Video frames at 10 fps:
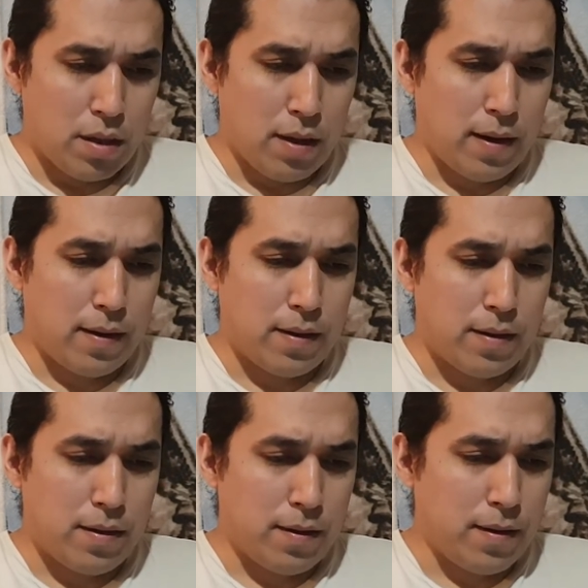
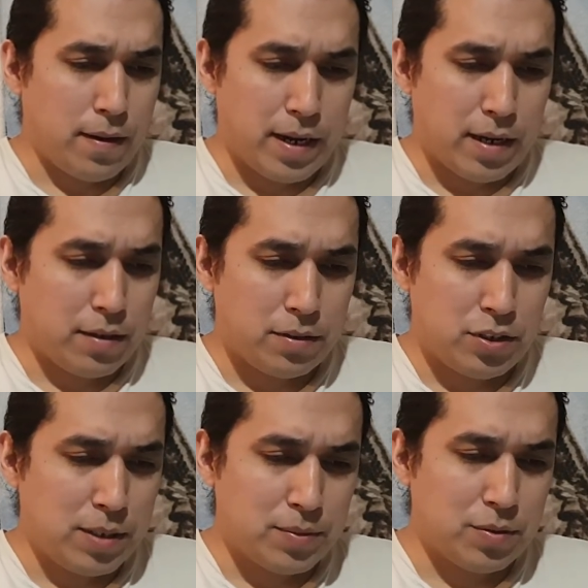and yeah,
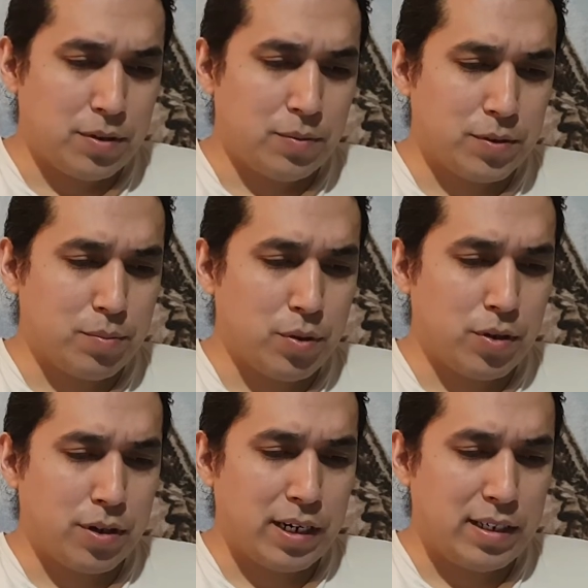James Luna was
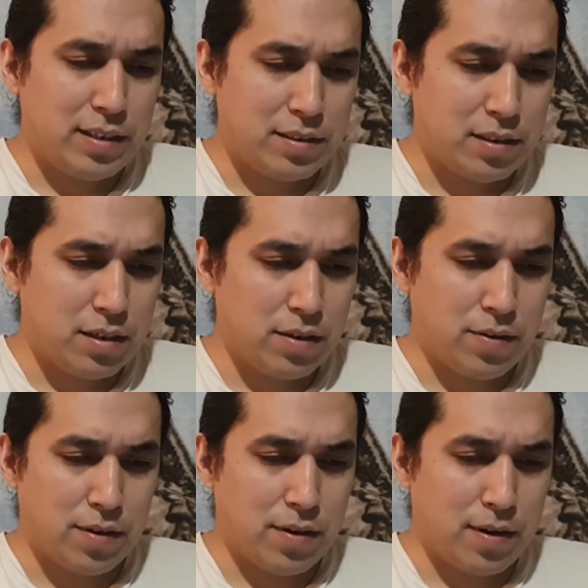born 19,
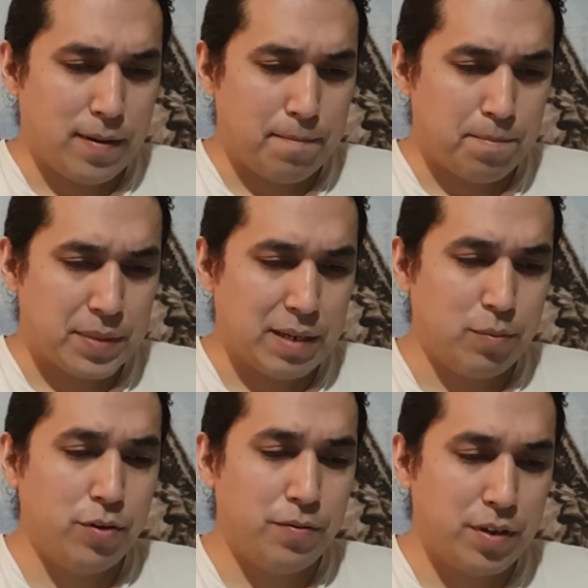or he
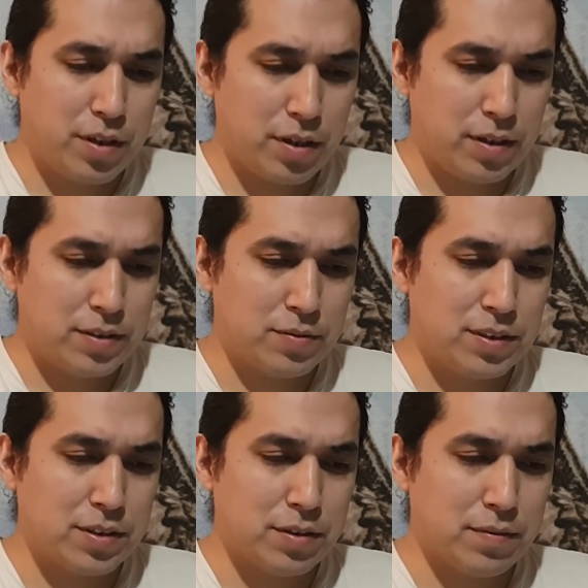moved to his
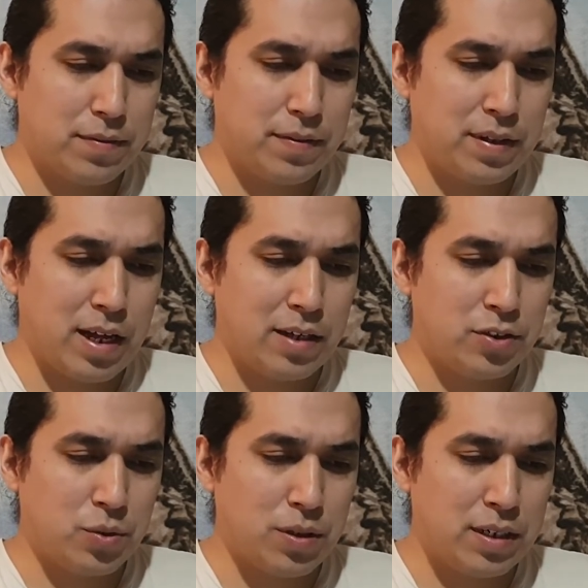reserve, La
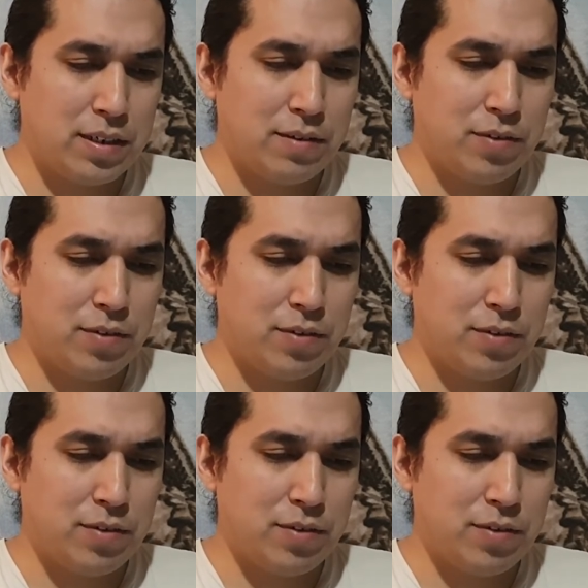Jolla Indian